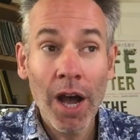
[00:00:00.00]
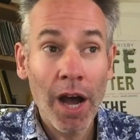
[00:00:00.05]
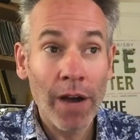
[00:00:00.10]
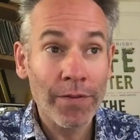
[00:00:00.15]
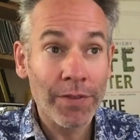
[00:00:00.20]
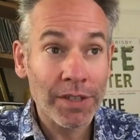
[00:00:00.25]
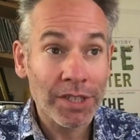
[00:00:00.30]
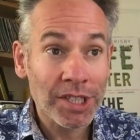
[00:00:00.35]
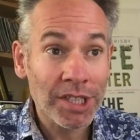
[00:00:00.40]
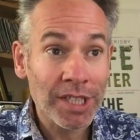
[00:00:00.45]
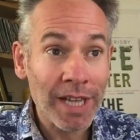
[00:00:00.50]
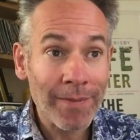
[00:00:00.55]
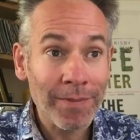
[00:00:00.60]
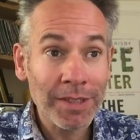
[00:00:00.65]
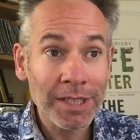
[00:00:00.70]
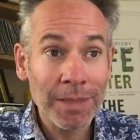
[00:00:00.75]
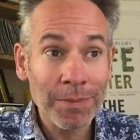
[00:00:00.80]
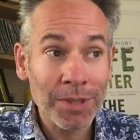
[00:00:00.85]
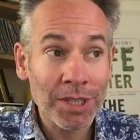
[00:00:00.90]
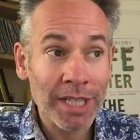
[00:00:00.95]
of the
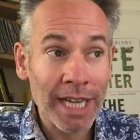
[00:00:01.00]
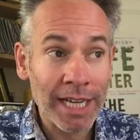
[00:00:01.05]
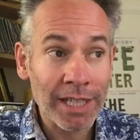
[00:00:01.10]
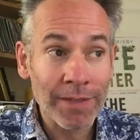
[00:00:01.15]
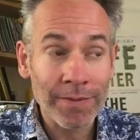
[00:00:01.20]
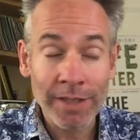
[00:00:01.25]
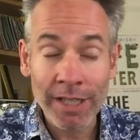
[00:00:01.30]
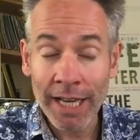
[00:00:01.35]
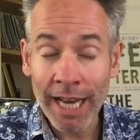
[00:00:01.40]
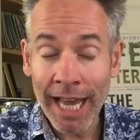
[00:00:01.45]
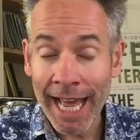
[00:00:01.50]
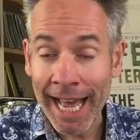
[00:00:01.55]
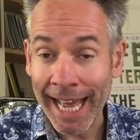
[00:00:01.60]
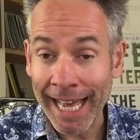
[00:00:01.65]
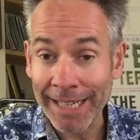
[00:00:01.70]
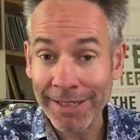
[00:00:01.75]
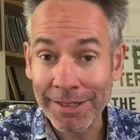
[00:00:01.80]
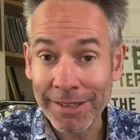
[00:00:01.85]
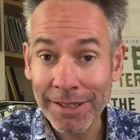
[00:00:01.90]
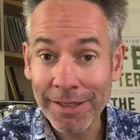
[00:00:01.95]
70% of the
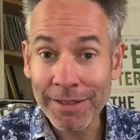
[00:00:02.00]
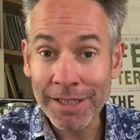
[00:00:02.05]
land